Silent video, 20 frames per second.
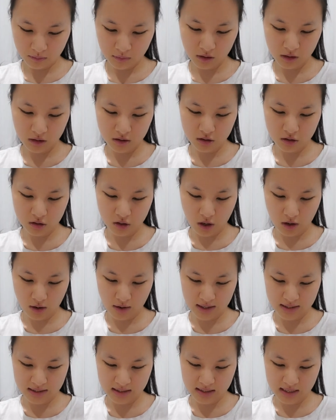So
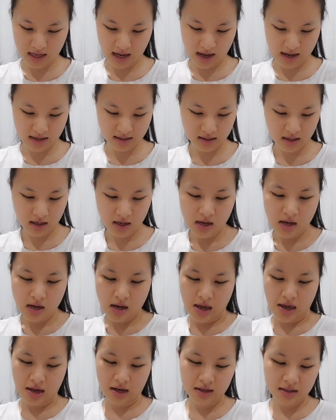it says
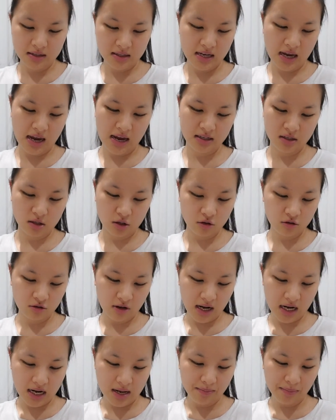it contains
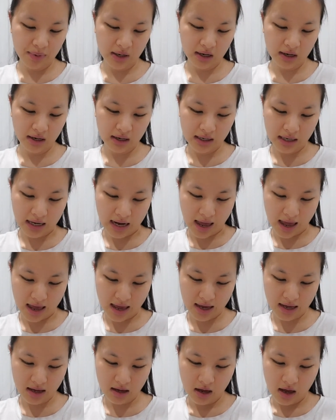Australian pink
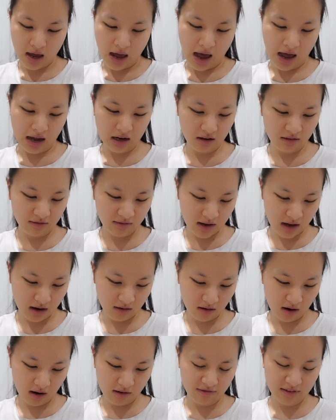clay, aloe
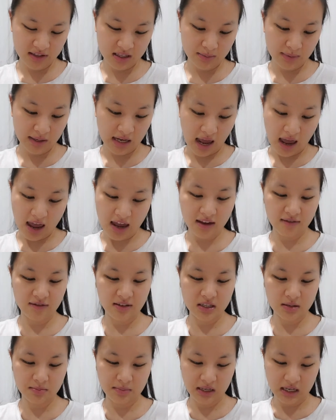vera, vitamin A,
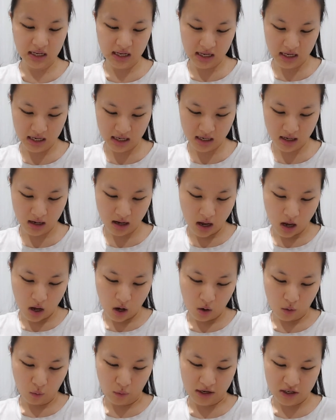vitamin E,
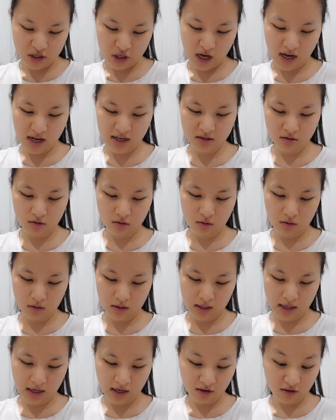witch hazel,
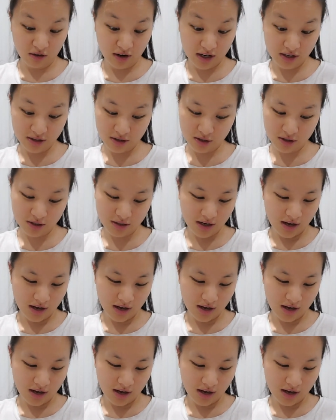licorice,